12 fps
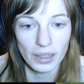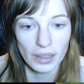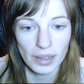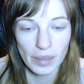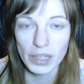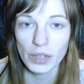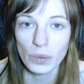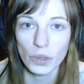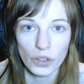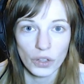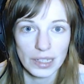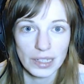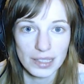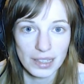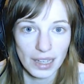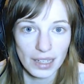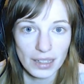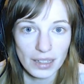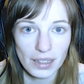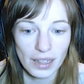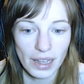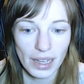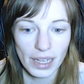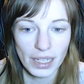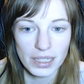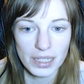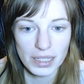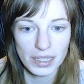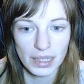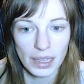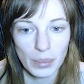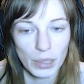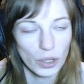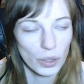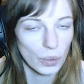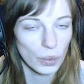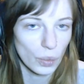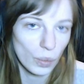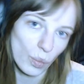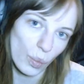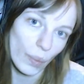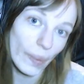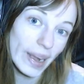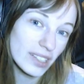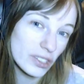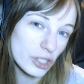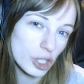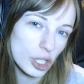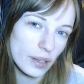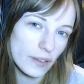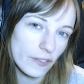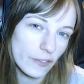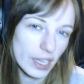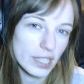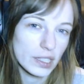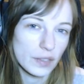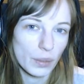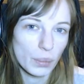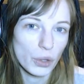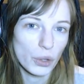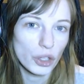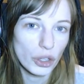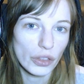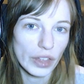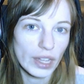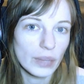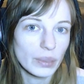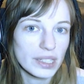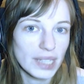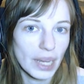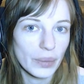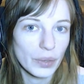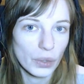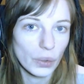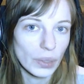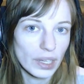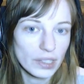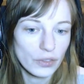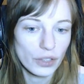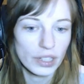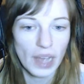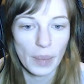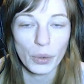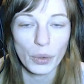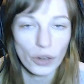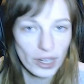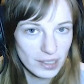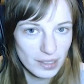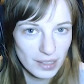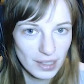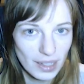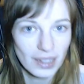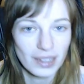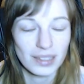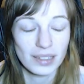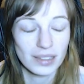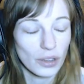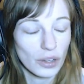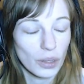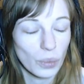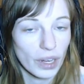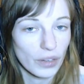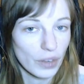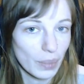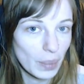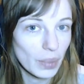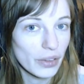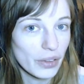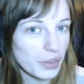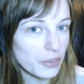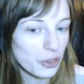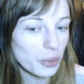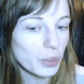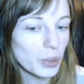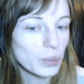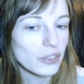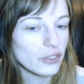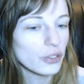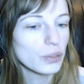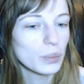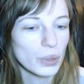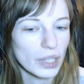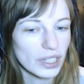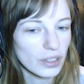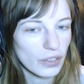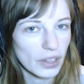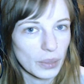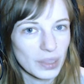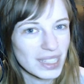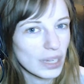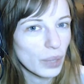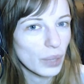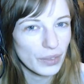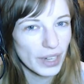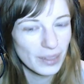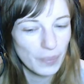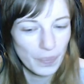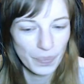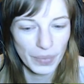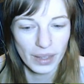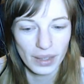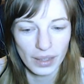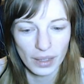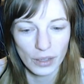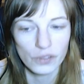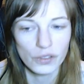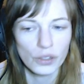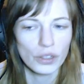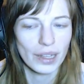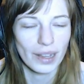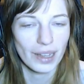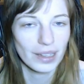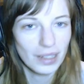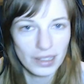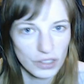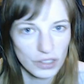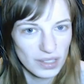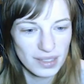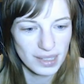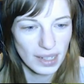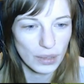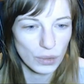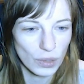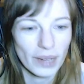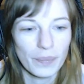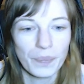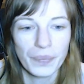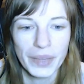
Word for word: Let me know what you guys think and let me know which phase of the moon you think would sound the coolest. For example, Crescent, because that's the only one I remember of them. Full Moon, but Full Moon I don't think would sound quite right. Full Clan, that just doesn't sound right.